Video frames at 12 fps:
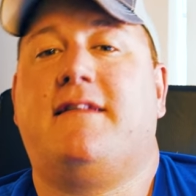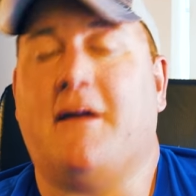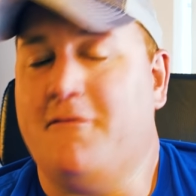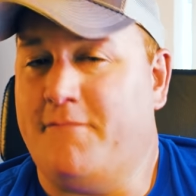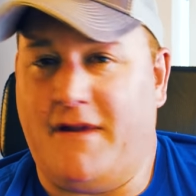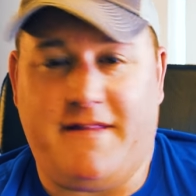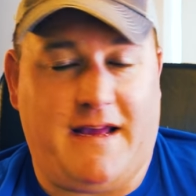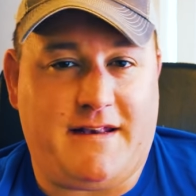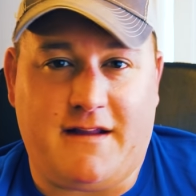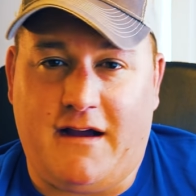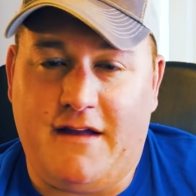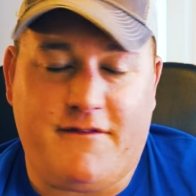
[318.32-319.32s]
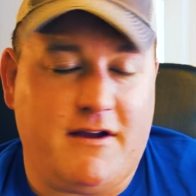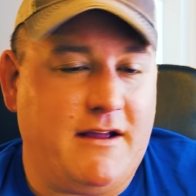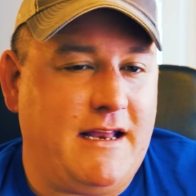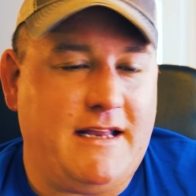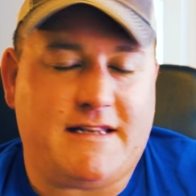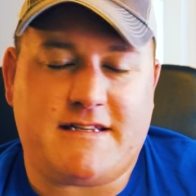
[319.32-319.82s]
Don't be that diver.
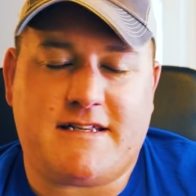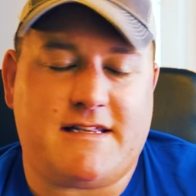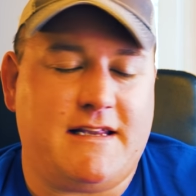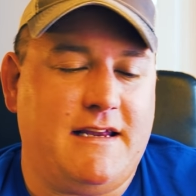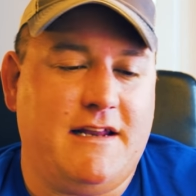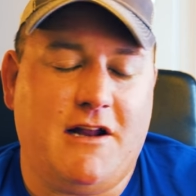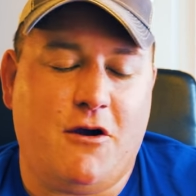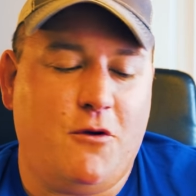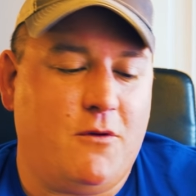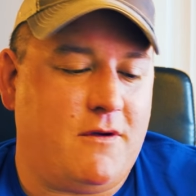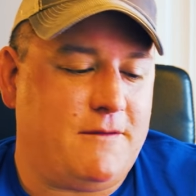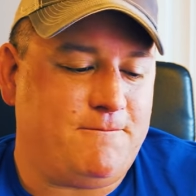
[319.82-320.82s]
It's, you know,